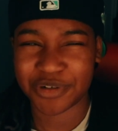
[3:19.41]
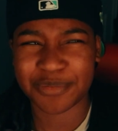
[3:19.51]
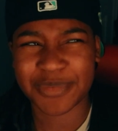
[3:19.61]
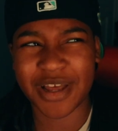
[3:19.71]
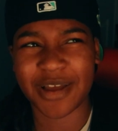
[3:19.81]
You
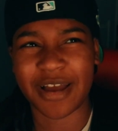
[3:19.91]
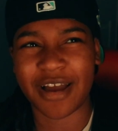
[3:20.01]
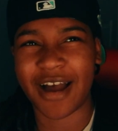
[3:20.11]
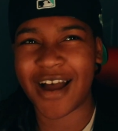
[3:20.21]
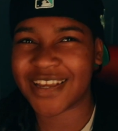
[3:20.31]
can be like,
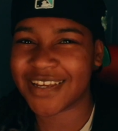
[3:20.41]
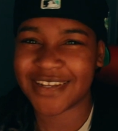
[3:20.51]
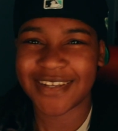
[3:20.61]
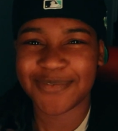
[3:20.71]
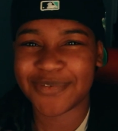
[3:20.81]
I
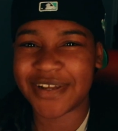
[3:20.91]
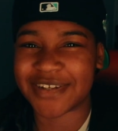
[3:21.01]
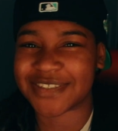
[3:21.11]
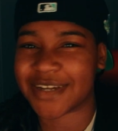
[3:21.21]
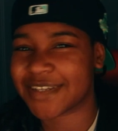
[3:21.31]
can't eat
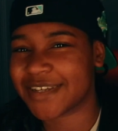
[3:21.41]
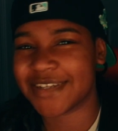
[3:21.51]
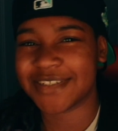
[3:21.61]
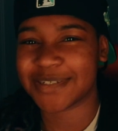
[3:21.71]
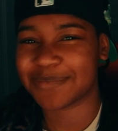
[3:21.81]
flesh, I can't
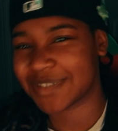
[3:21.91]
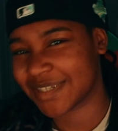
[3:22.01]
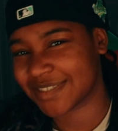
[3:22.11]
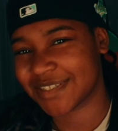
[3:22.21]
eat something that's